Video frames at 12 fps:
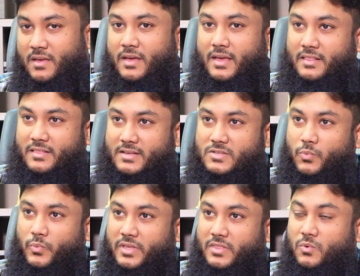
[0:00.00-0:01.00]
In this,
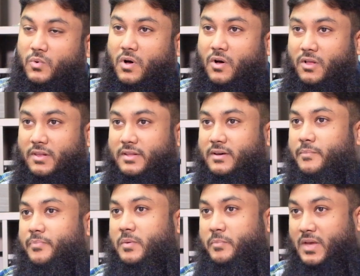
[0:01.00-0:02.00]
we do all the
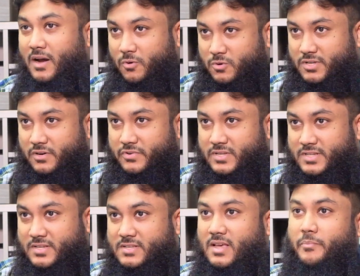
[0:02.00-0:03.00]
PR
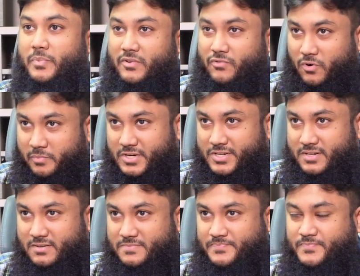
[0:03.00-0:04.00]
services, company formation.